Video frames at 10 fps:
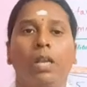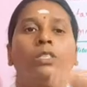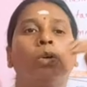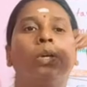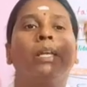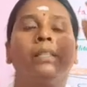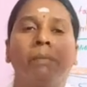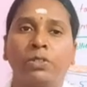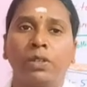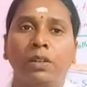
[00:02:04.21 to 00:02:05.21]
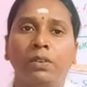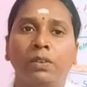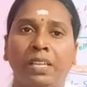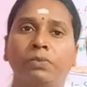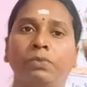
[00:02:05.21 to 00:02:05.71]
So in the menstrual
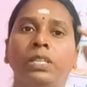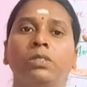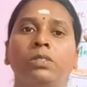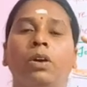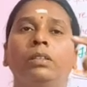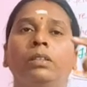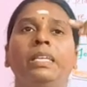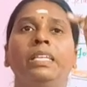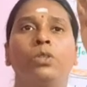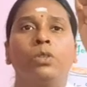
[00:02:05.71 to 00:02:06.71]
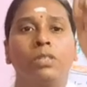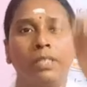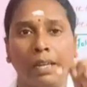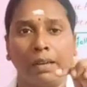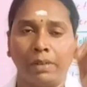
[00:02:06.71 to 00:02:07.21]
phase we saw the
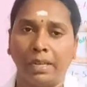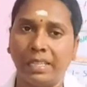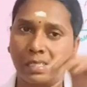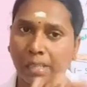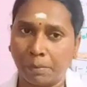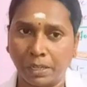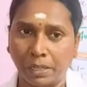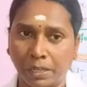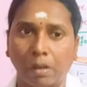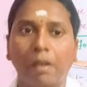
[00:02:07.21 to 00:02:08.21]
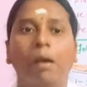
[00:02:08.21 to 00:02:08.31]
estrogen level is coming down,